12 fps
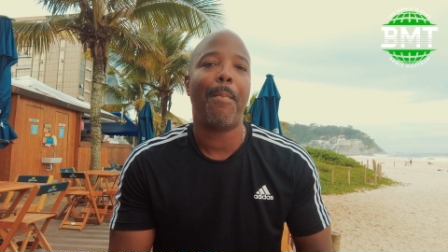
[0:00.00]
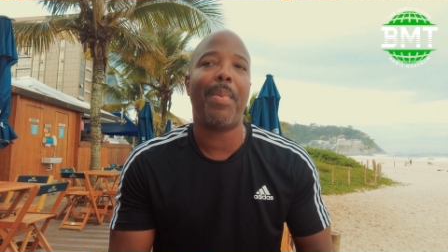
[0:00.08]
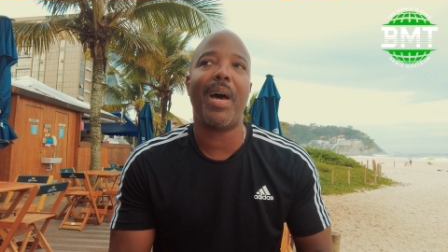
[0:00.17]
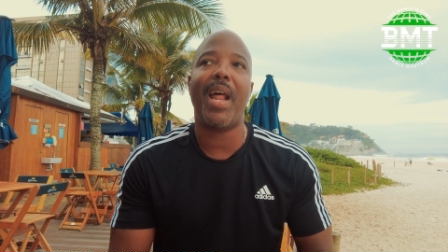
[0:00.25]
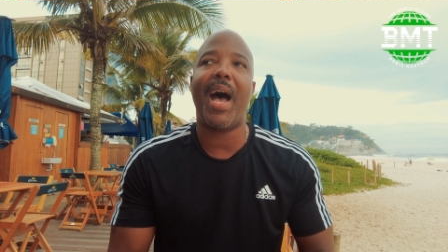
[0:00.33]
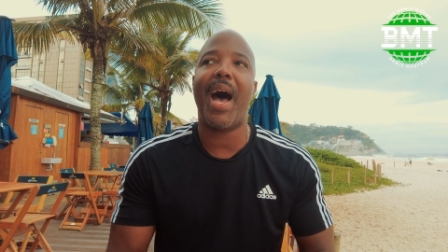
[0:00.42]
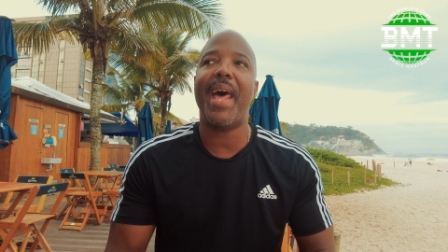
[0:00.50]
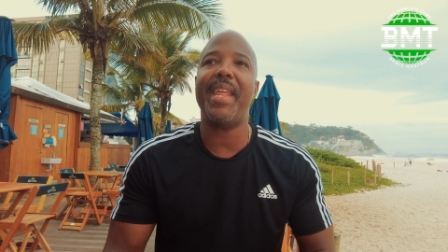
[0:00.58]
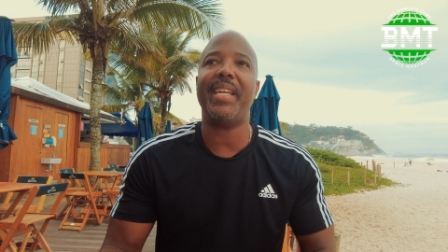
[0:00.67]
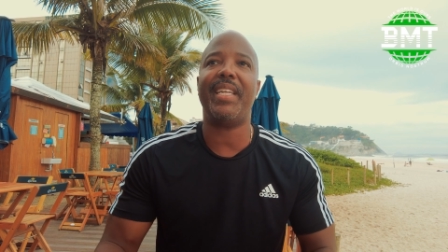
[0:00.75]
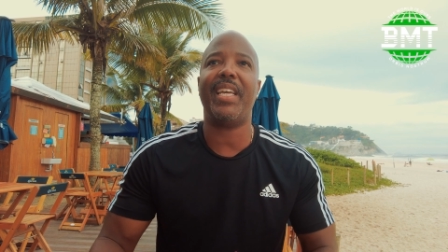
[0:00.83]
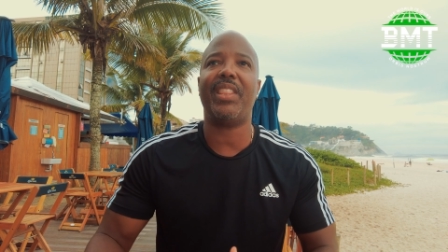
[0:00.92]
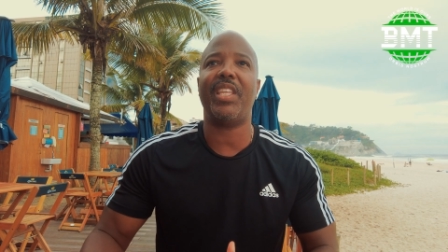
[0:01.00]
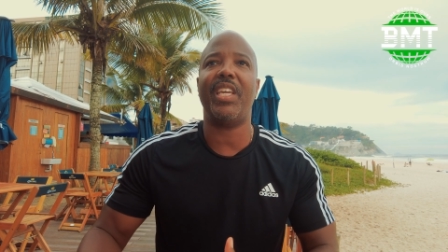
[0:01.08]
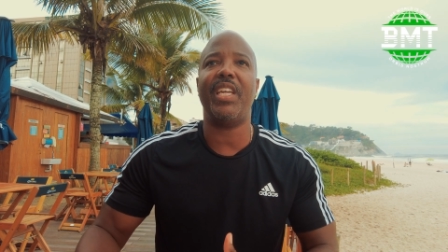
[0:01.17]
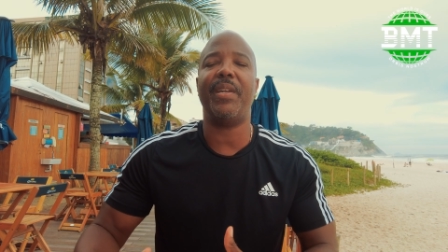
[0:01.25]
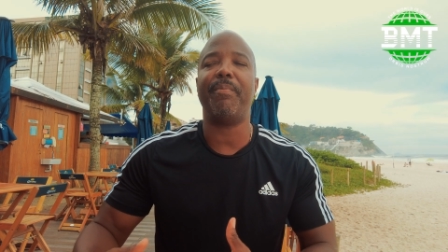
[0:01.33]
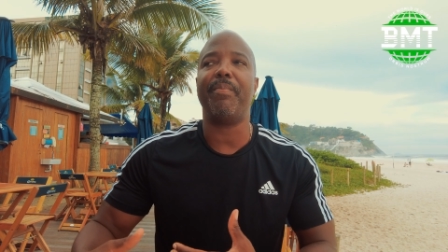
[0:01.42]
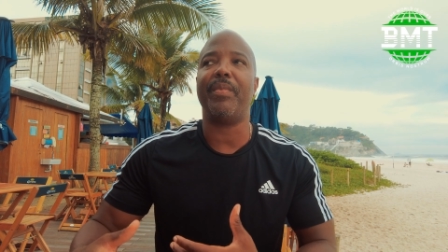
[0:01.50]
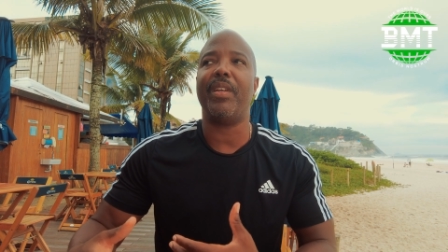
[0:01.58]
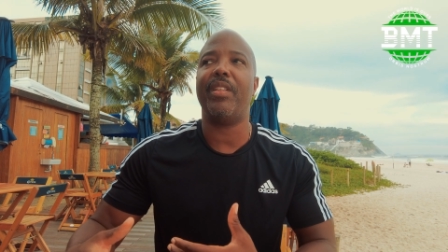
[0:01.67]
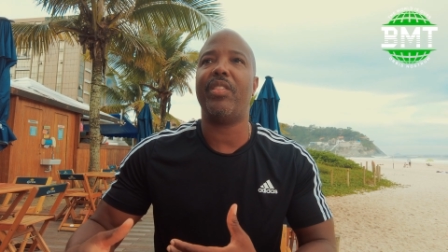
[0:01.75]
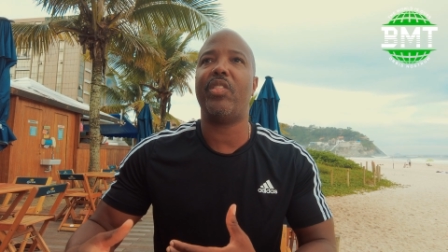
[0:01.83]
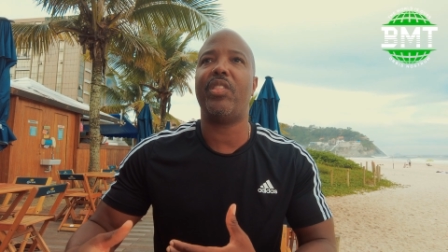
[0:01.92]
but I didn't get the
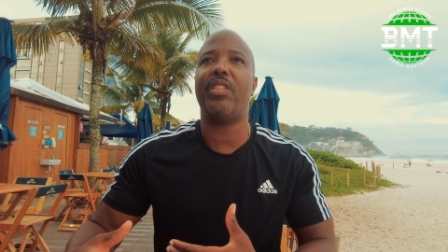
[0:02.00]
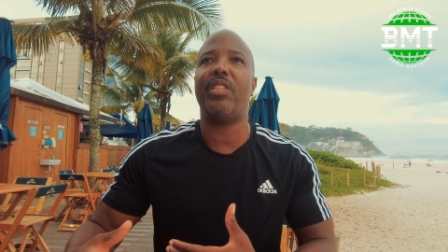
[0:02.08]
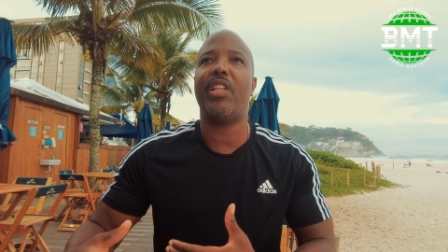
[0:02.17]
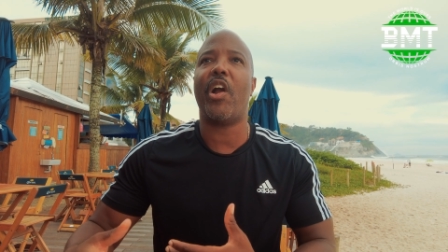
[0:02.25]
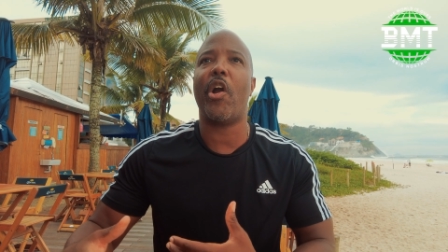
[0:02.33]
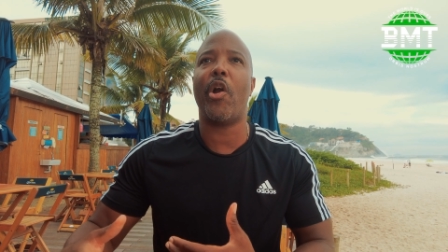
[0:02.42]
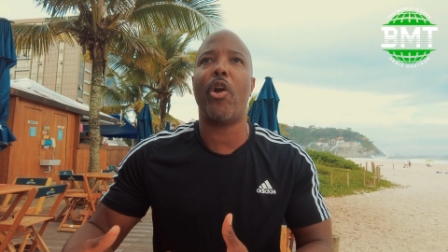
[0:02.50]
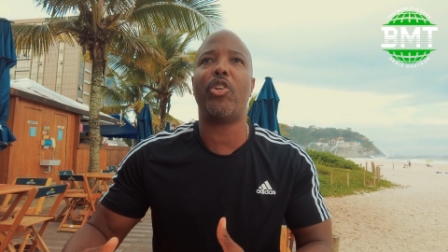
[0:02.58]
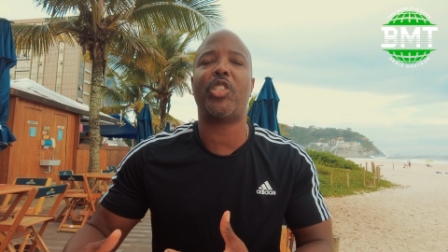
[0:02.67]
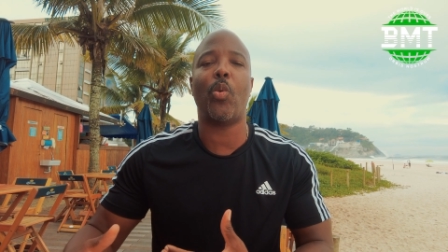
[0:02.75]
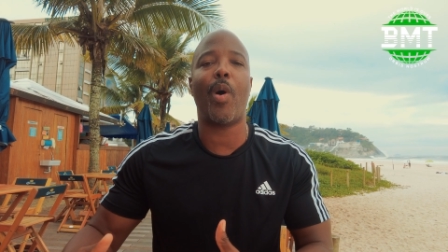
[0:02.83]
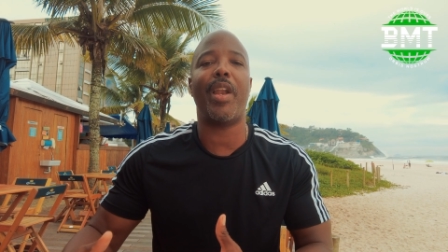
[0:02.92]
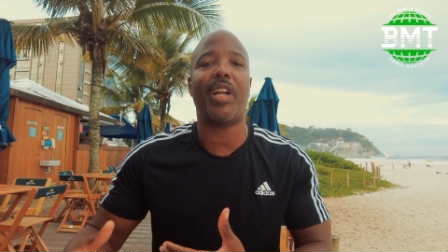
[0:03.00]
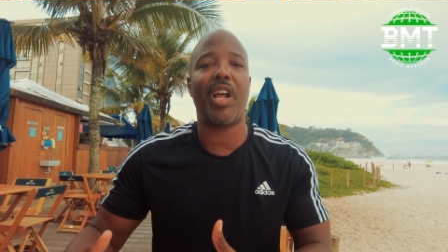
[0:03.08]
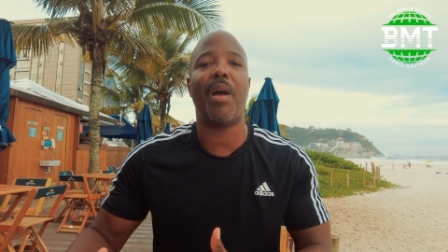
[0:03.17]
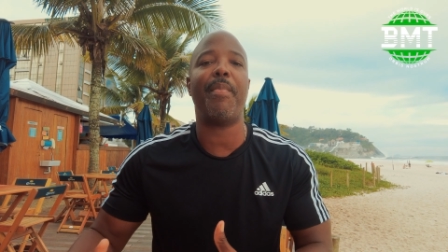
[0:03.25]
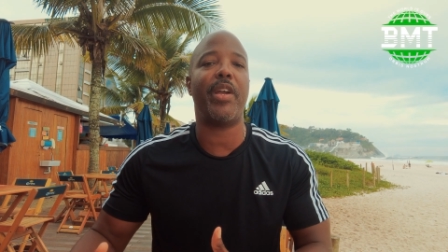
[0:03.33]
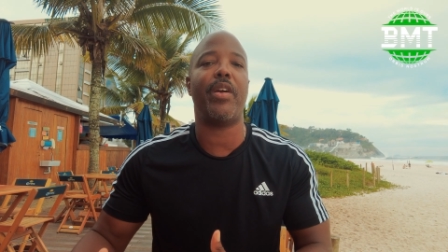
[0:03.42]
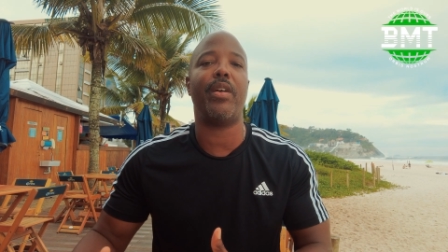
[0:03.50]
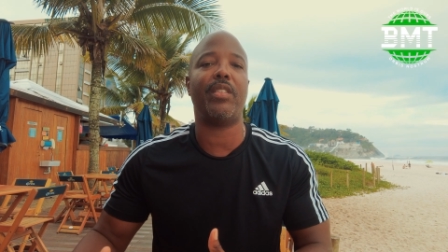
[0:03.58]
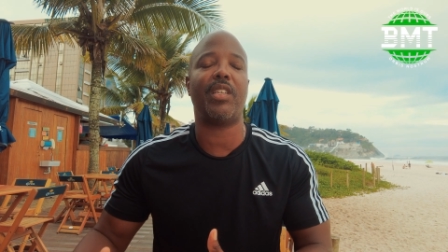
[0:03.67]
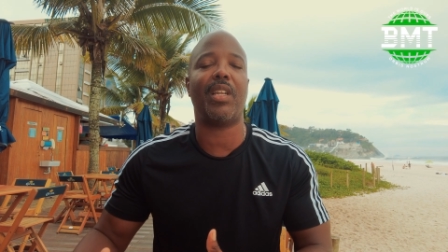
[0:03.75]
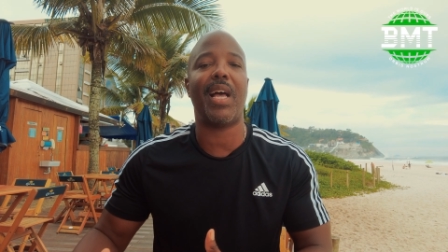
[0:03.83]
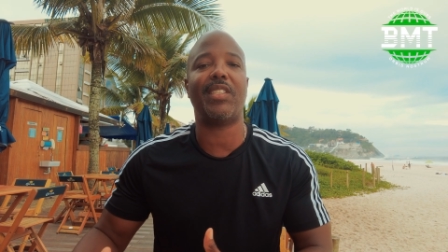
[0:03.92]
urge to want to come here
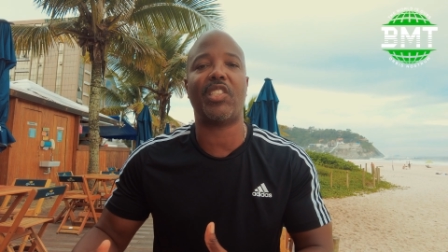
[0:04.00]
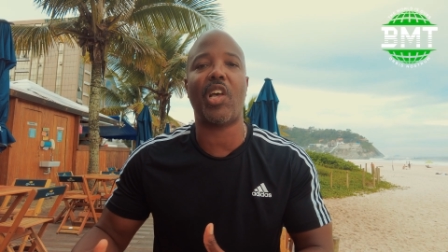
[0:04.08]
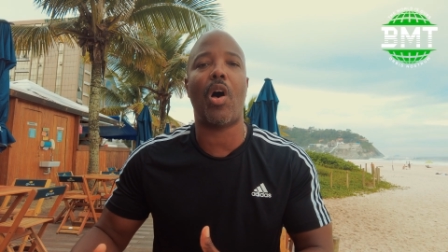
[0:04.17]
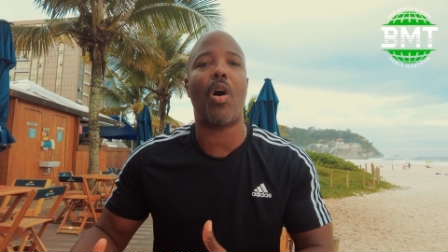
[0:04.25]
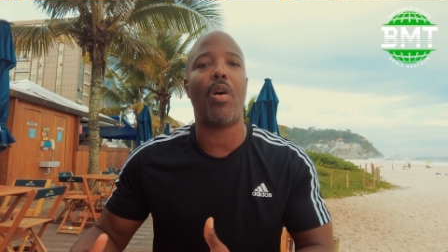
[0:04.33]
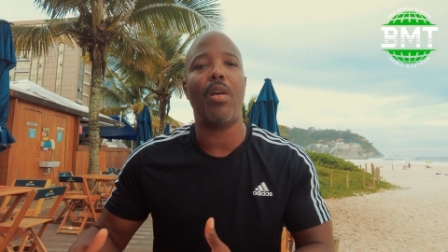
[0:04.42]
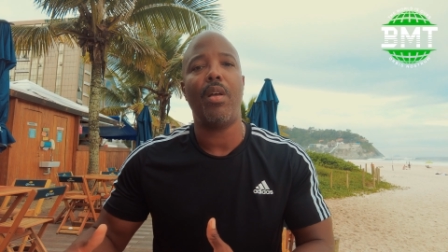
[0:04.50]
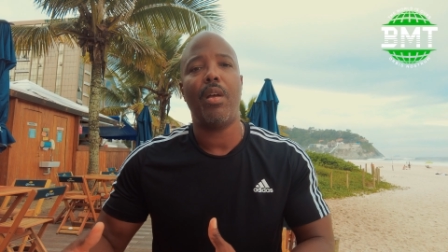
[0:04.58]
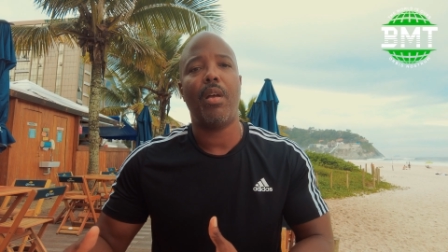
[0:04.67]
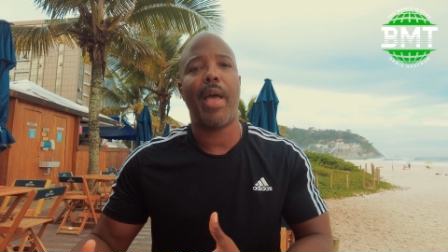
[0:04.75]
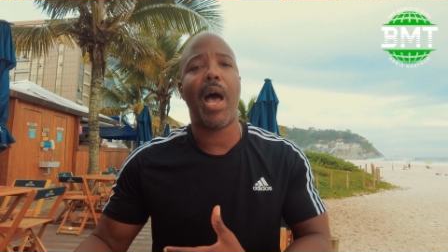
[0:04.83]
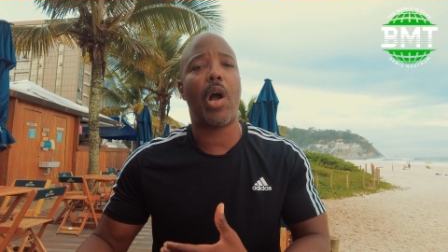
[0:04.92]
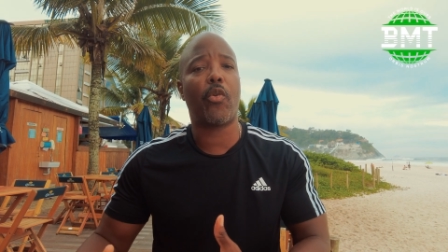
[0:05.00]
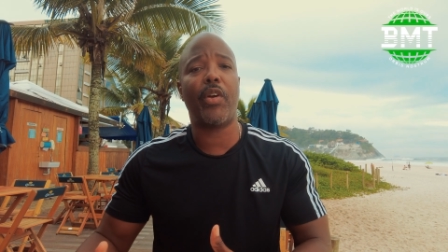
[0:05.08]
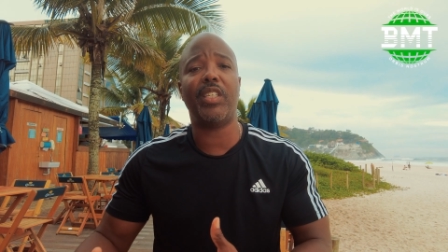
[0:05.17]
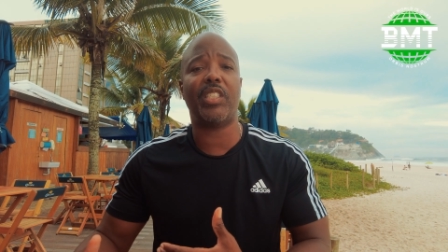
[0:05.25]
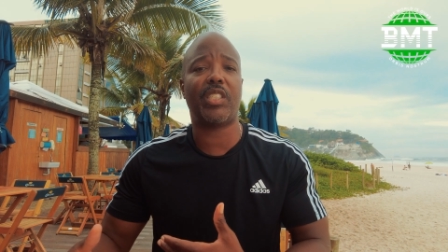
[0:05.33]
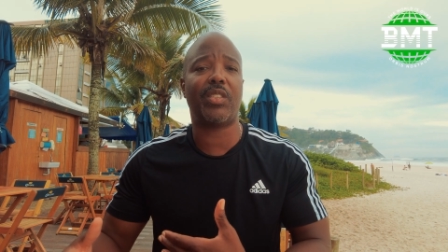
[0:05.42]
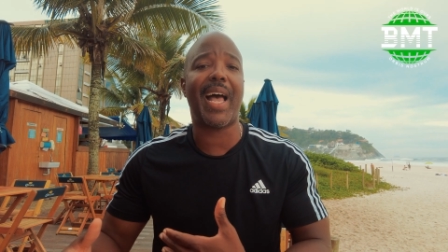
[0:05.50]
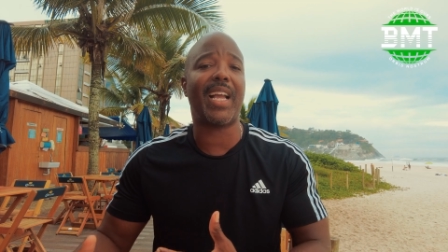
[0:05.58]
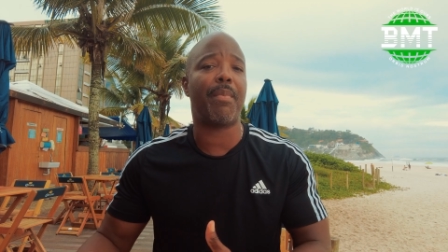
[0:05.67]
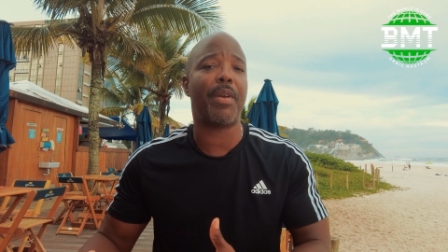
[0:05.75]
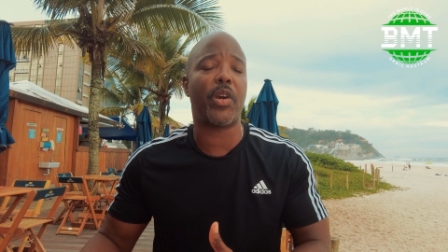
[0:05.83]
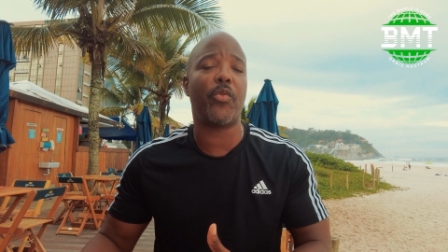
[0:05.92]
until I saw Al Grease's
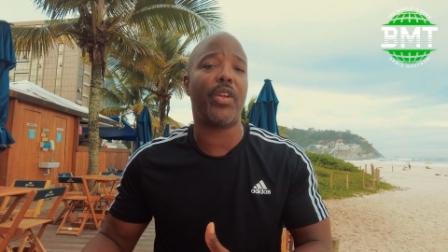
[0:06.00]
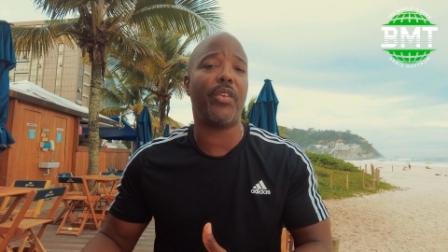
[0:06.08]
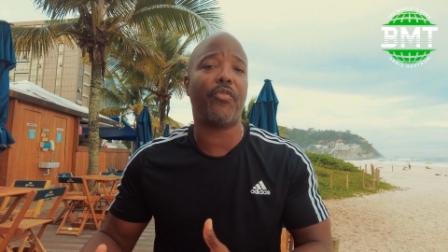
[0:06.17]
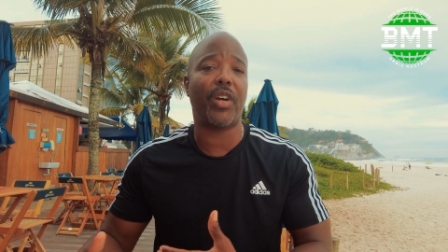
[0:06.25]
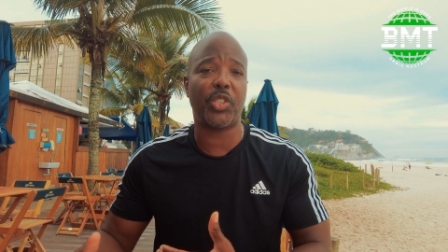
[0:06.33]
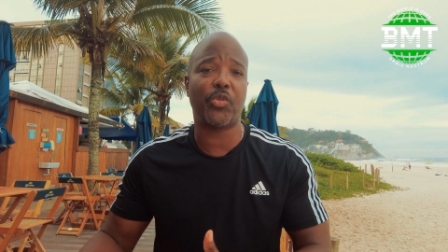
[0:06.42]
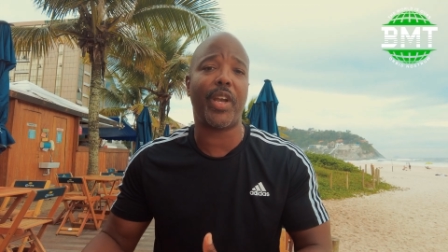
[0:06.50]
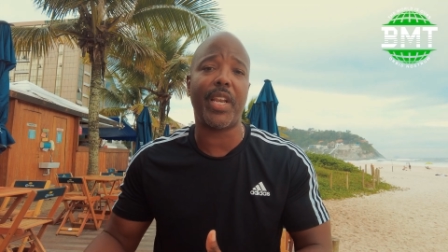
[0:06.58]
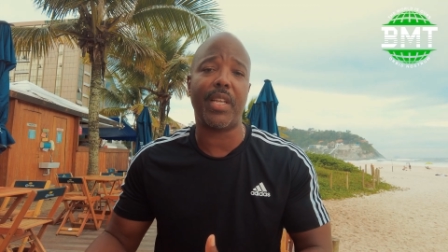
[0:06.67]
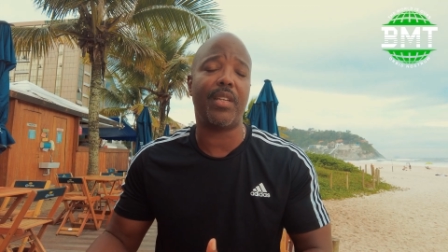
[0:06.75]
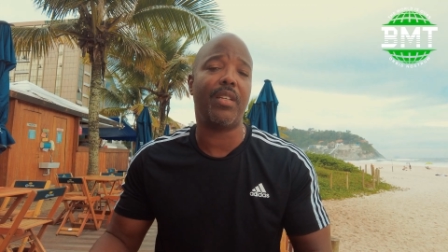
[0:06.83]
documentary, Frustrated.